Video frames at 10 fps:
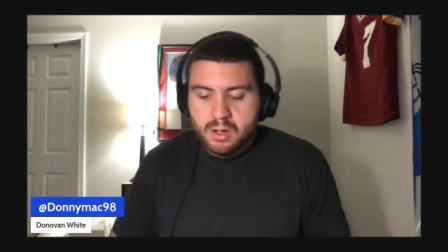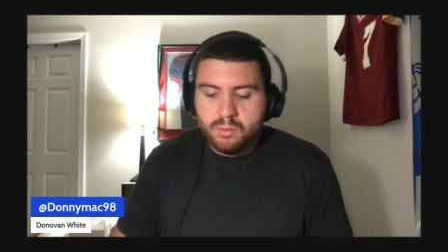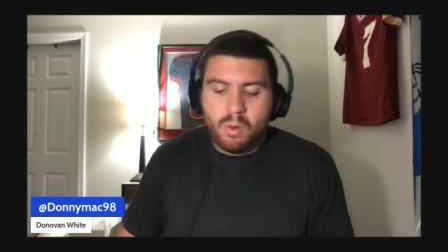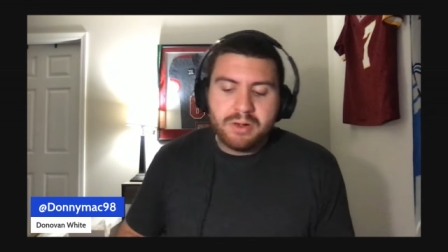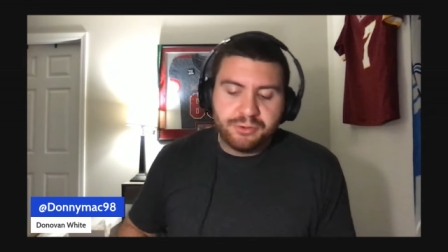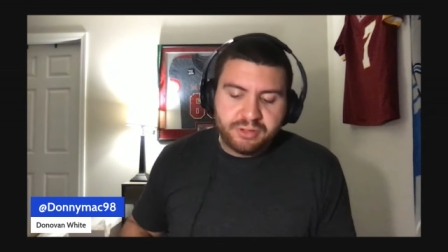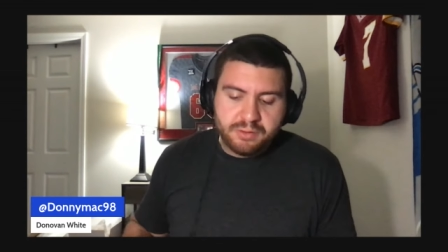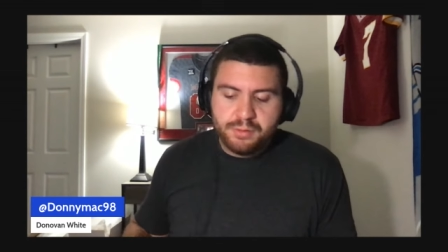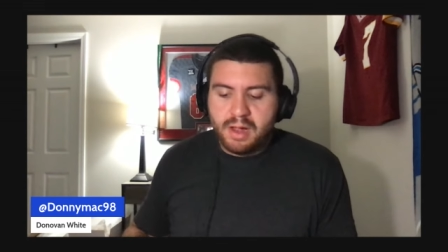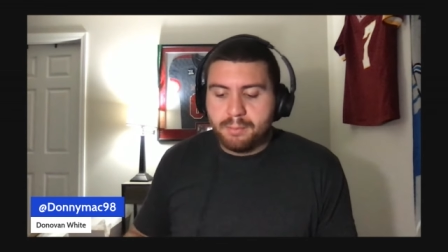Wide
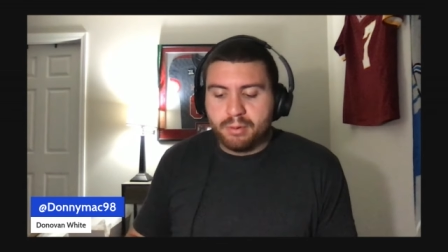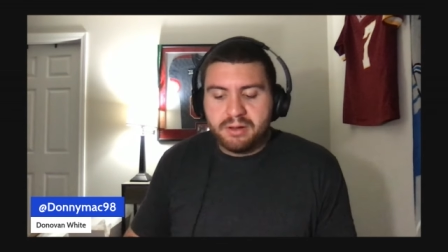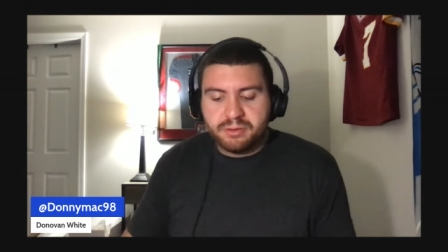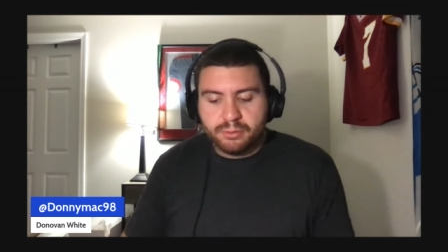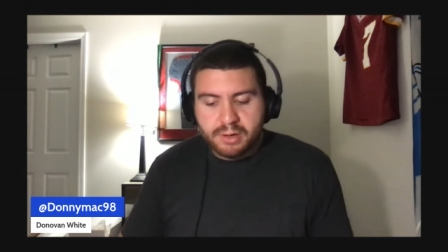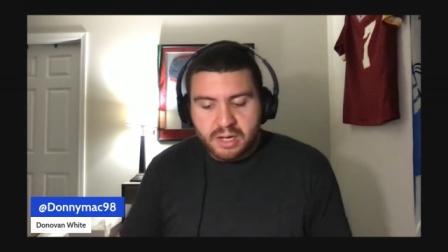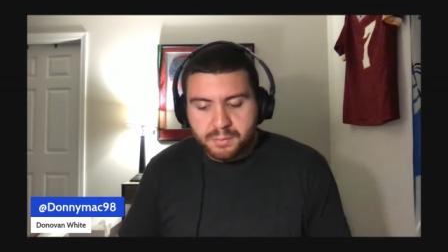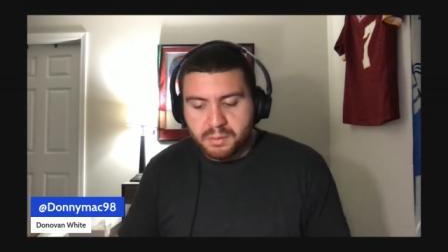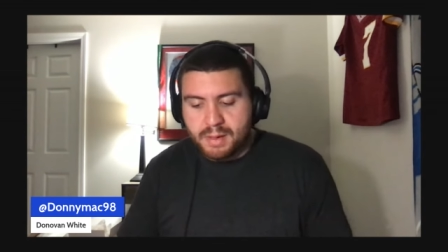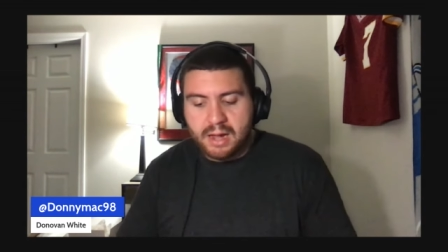receiver, you got Bryson Green
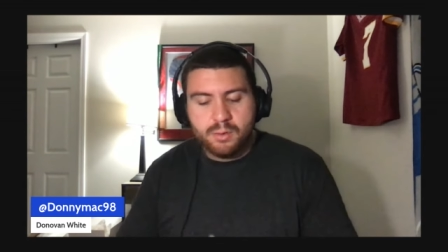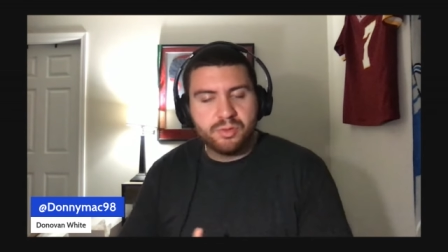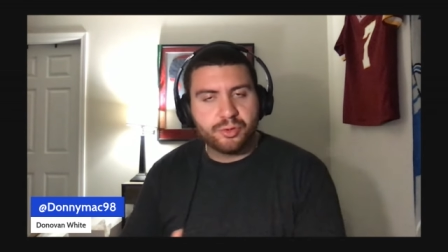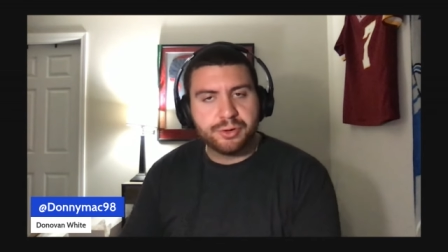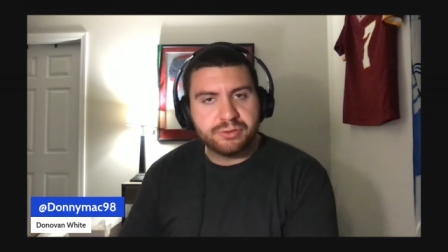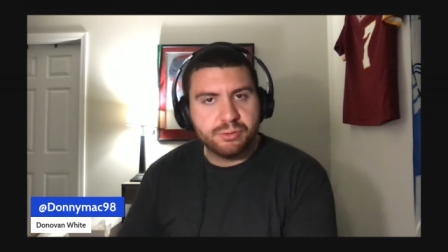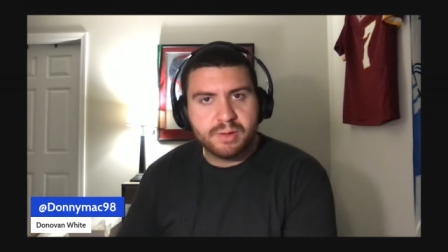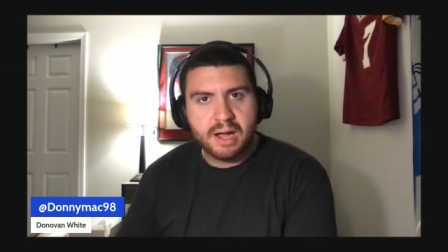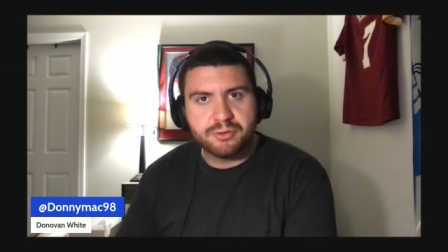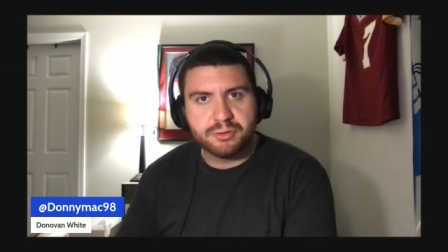coming back who had 32
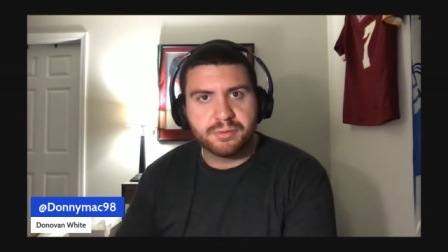catches